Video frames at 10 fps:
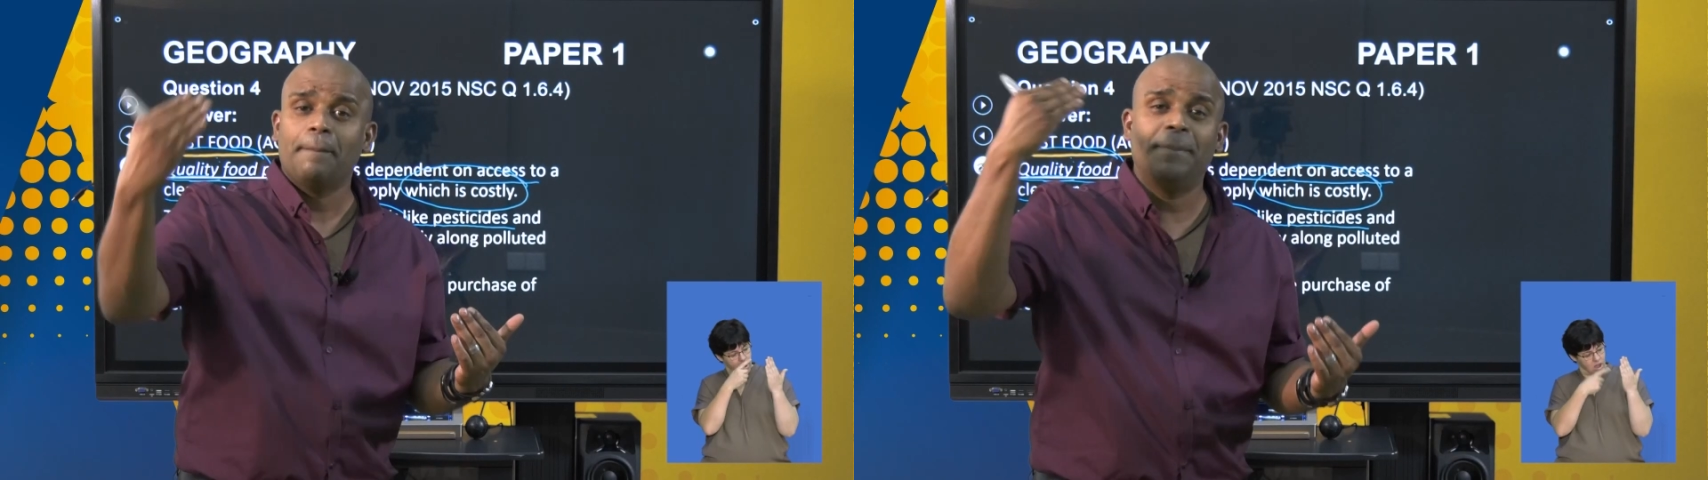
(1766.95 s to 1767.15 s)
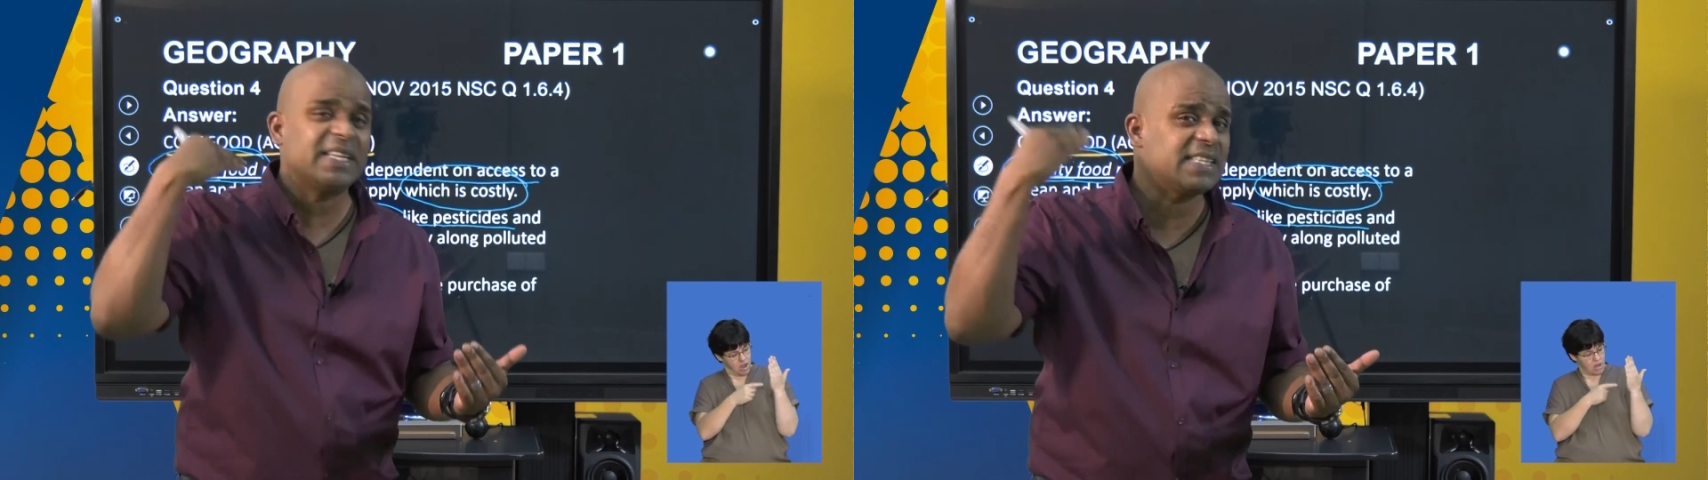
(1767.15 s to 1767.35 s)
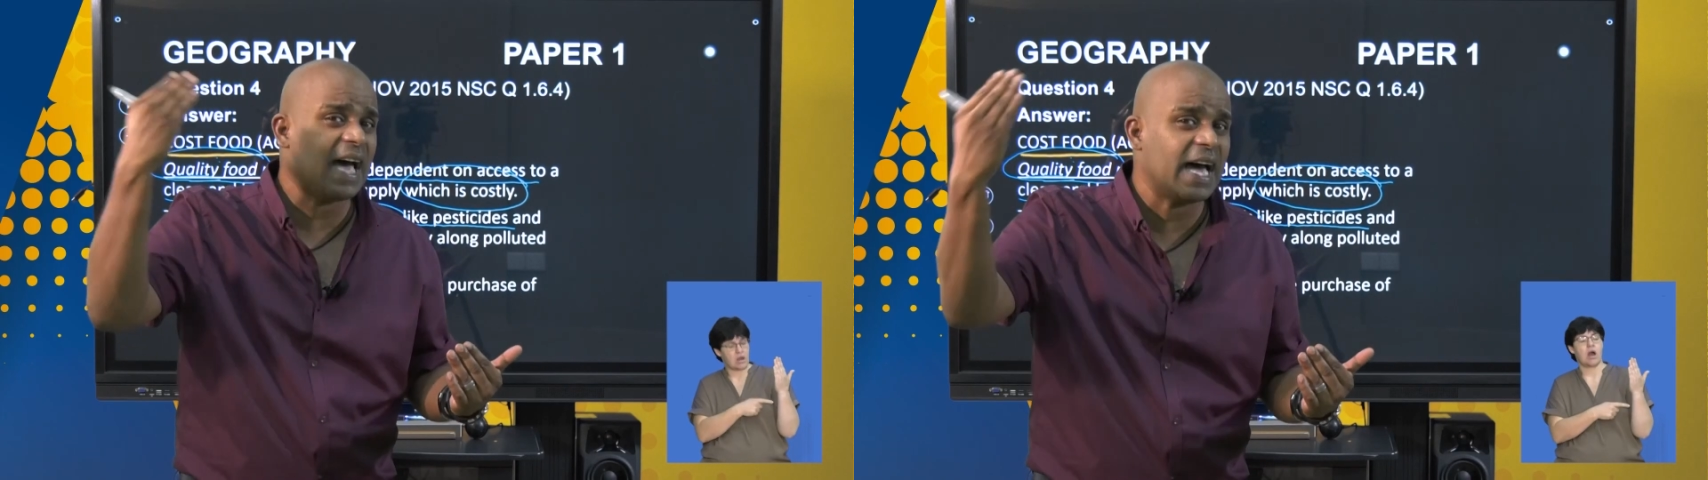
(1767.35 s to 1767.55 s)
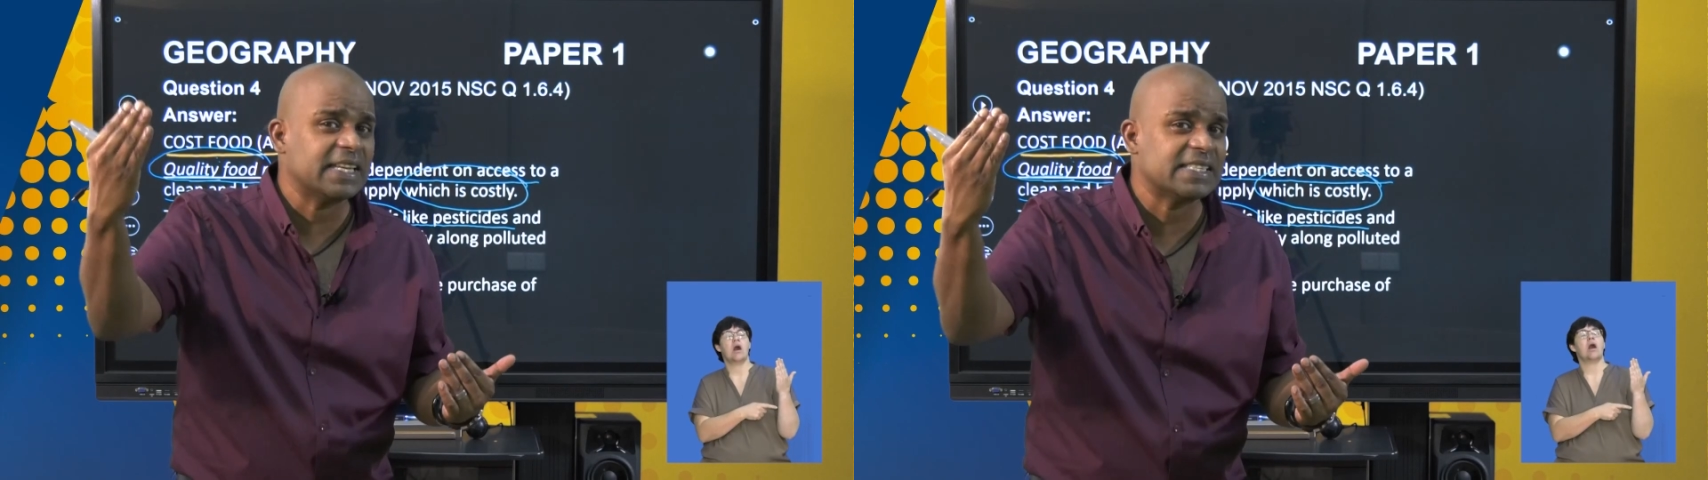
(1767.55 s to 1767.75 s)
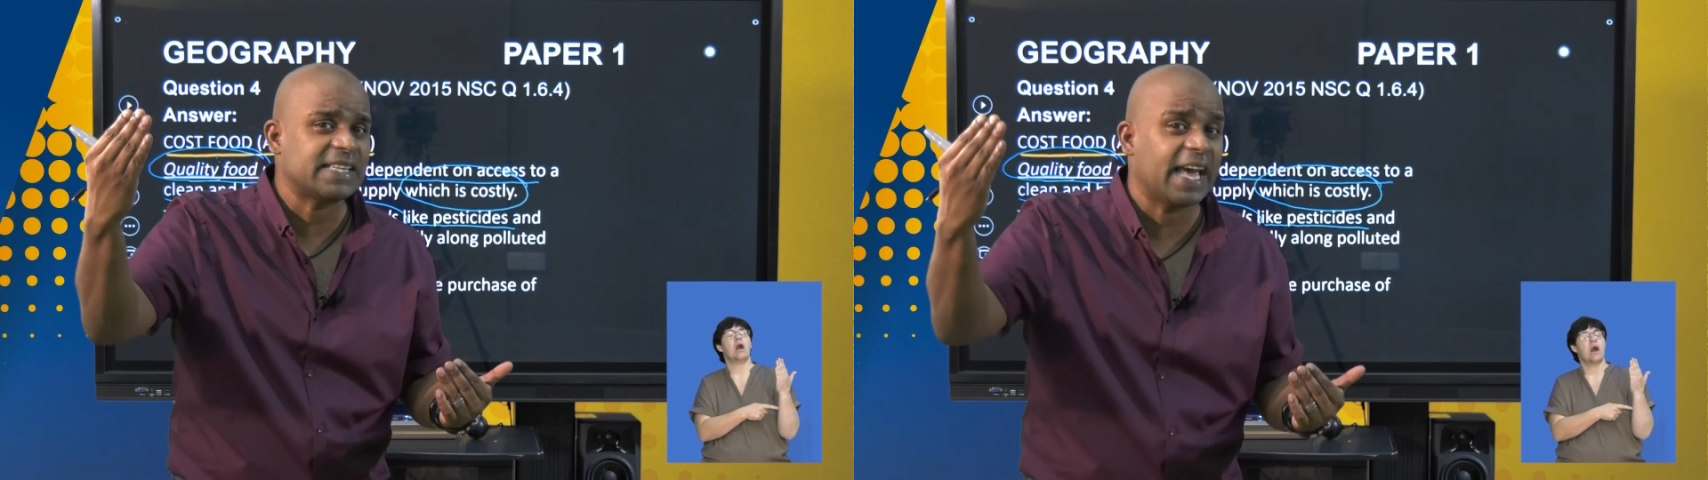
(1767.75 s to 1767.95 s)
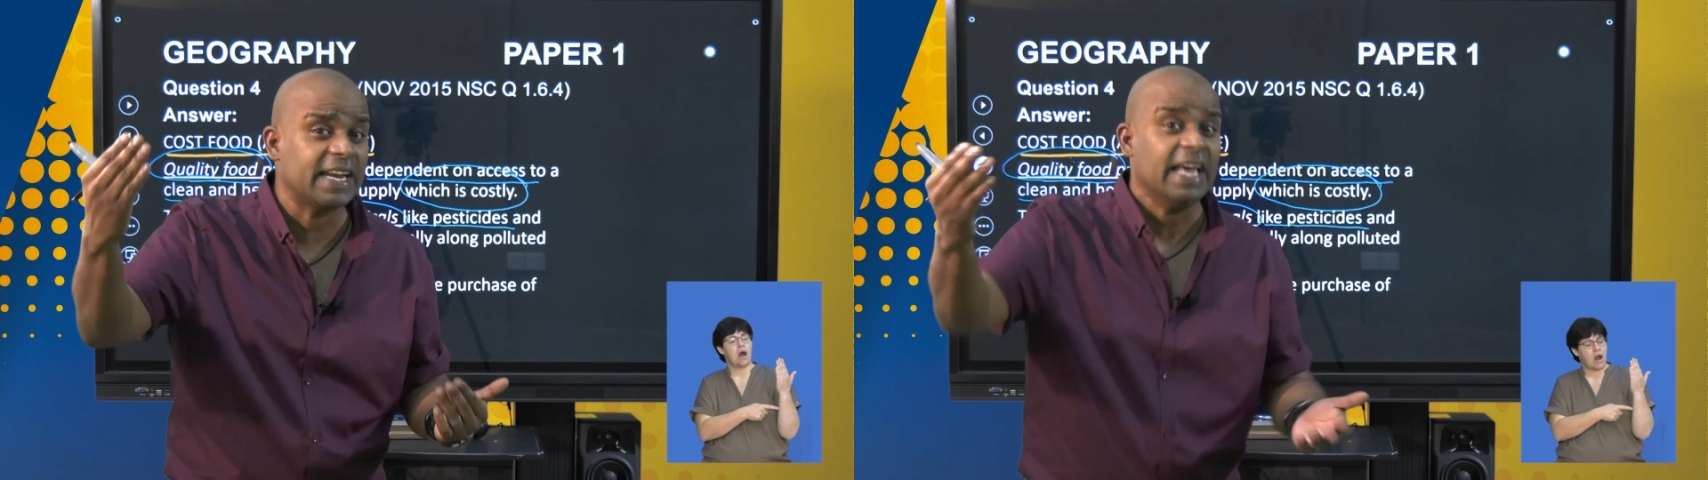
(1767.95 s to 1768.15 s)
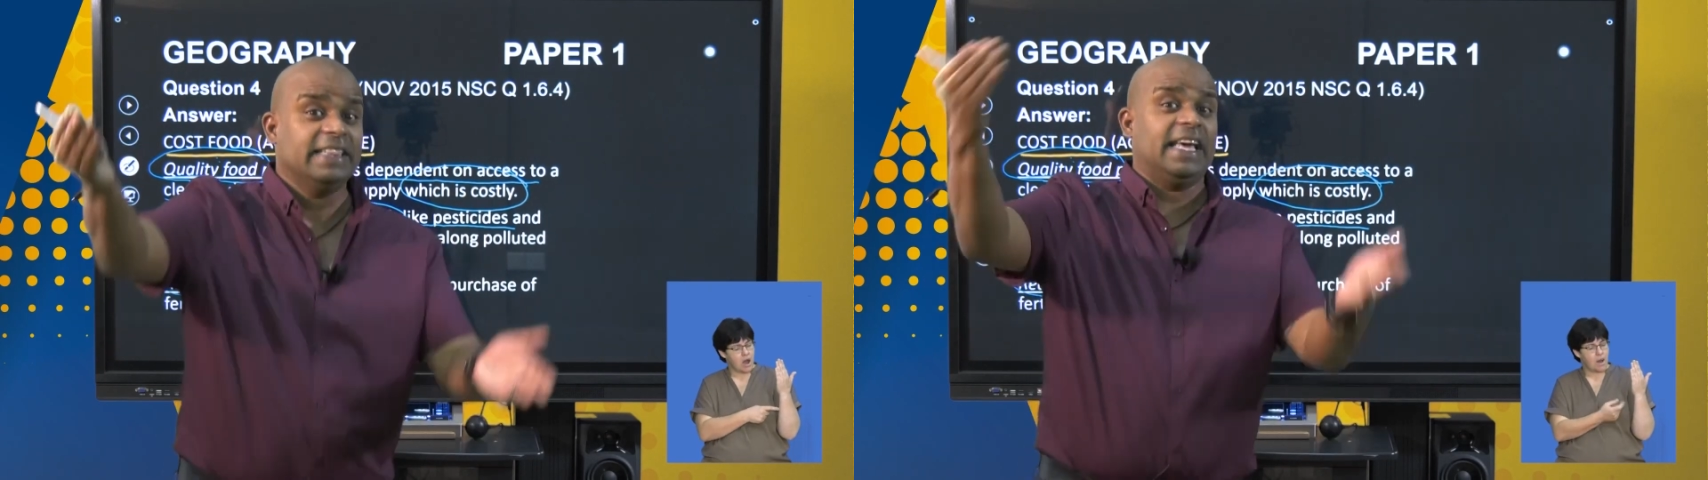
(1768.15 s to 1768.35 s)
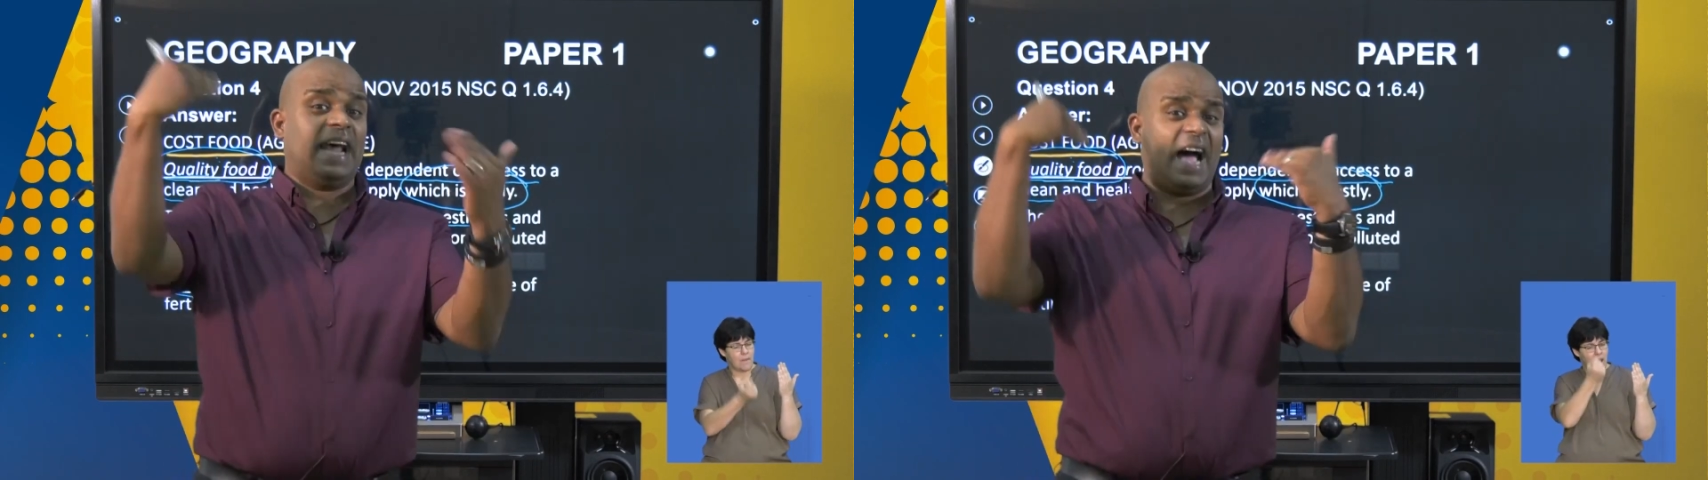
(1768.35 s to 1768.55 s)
better understand that